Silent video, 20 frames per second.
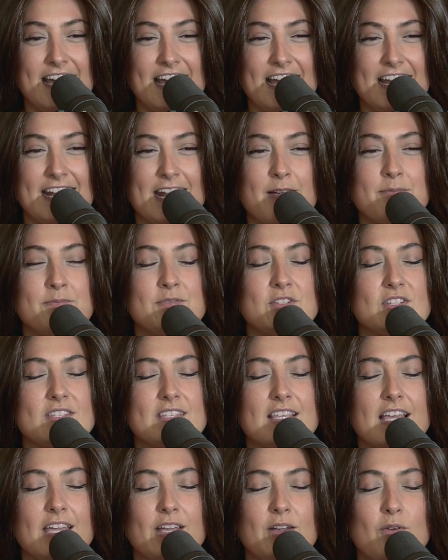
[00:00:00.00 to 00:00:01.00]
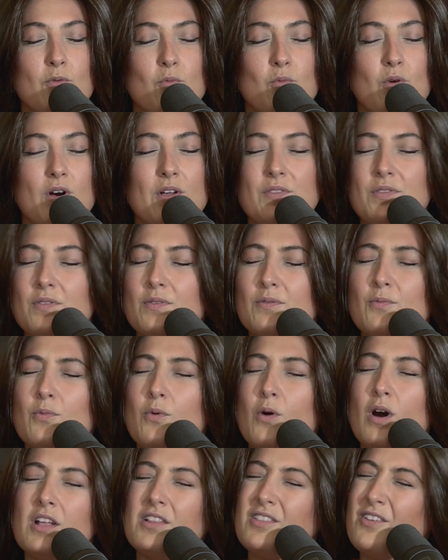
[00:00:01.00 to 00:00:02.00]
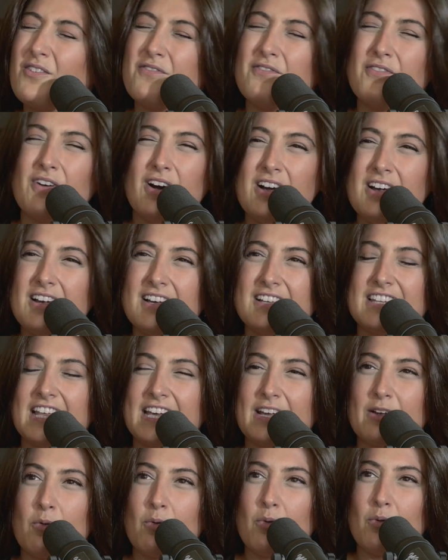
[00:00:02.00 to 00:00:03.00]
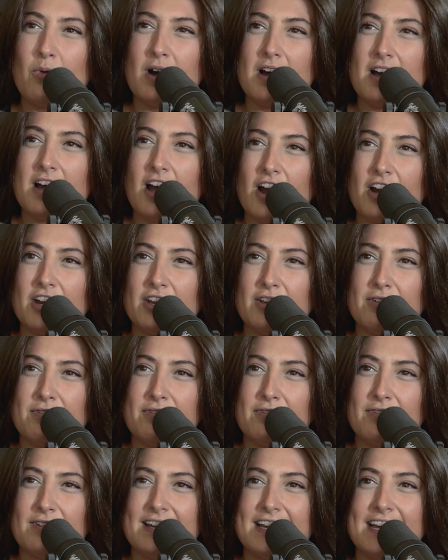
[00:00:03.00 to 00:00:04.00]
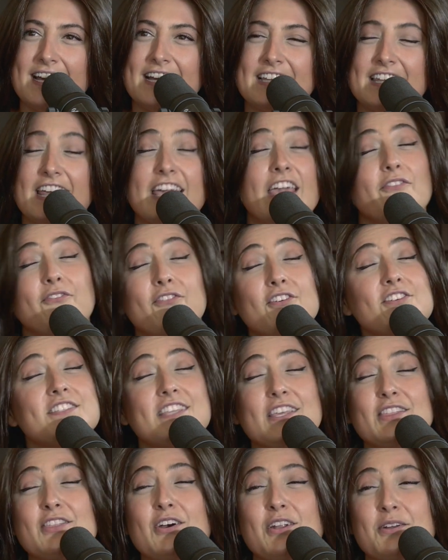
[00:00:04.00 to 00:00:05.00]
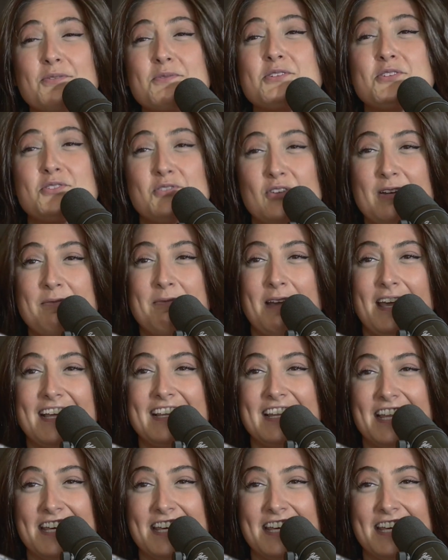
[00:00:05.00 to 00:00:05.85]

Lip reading: and I'm just like, what what the fuck? Like, what are you? Like, at first I thought I was dreaming,